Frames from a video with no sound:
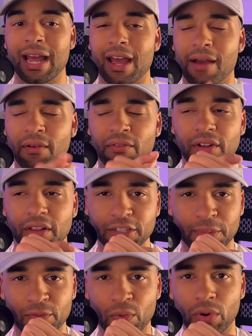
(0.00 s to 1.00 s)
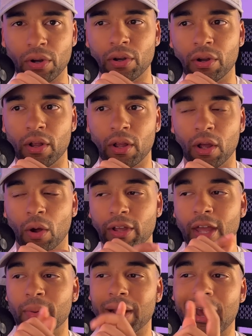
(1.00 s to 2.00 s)
Have you ever done this before?
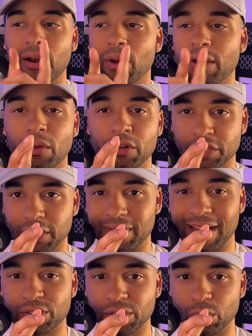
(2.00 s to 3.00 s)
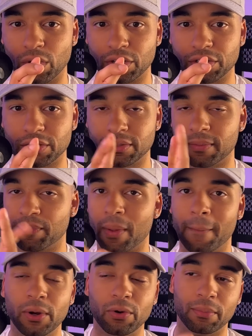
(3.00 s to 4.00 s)
Okay, but how do I know your stuff actually works?
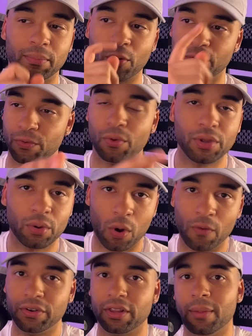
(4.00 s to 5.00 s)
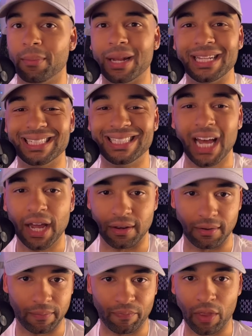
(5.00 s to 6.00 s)
Boom, portfolio over to them and it's done.
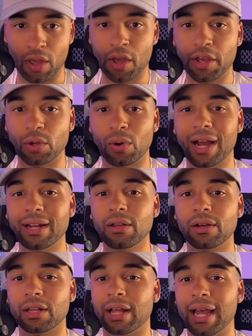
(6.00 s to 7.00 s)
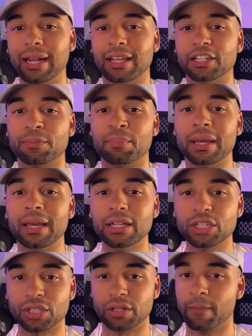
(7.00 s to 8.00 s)
Your ideal client gets
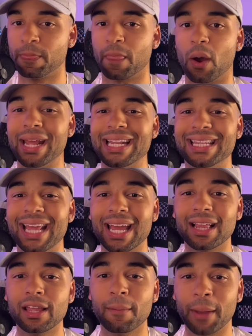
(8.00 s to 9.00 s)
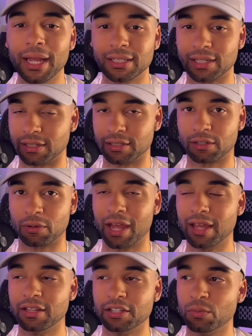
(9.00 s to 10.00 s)
pitched on a daily basis.
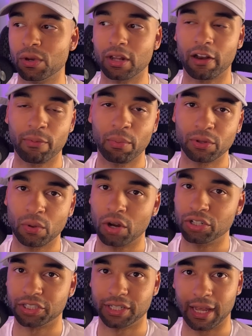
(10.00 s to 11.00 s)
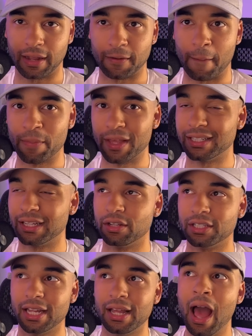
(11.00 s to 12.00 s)
Okay, this is what a lot of people don't understand is that they
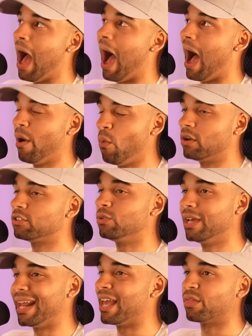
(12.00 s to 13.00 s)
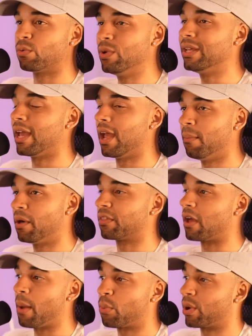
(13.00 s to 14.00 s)
say, I want to get a $3K a month
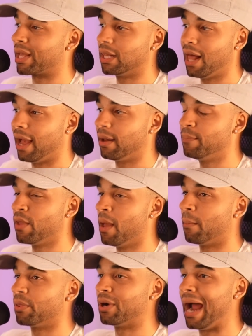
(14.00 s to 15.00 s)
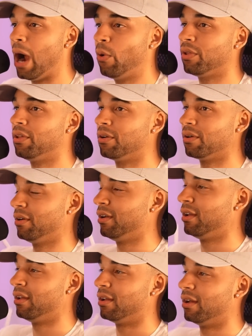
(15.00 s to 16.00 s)
copywriting client, but they're out here
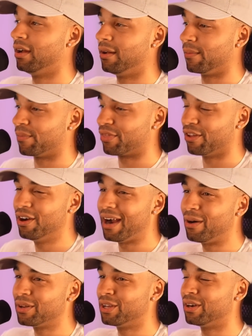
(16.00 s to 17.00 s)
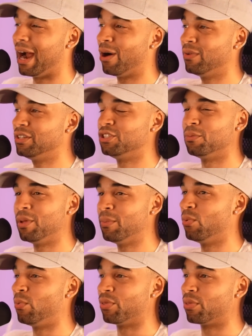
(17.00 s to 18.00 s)
outreaching to
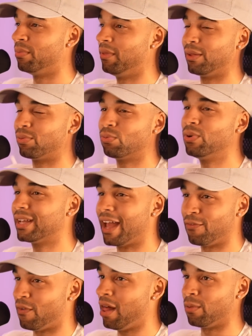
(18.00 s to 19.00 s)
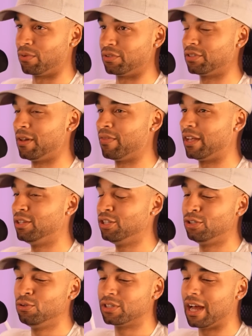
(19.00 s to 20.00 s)
people with like 3K followers. Like these
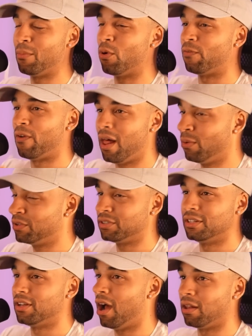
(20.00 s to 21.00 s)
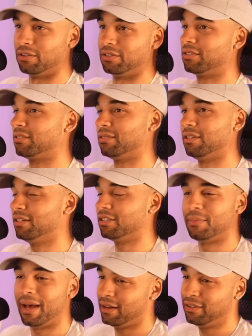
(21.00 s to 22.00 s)
dudes got more followers than dollars. It
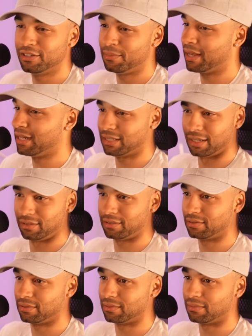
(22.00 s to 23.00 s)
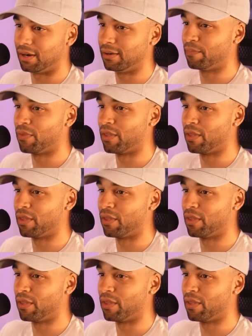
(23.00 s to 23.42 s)
doesn't matter. It doesn't make any sense, right?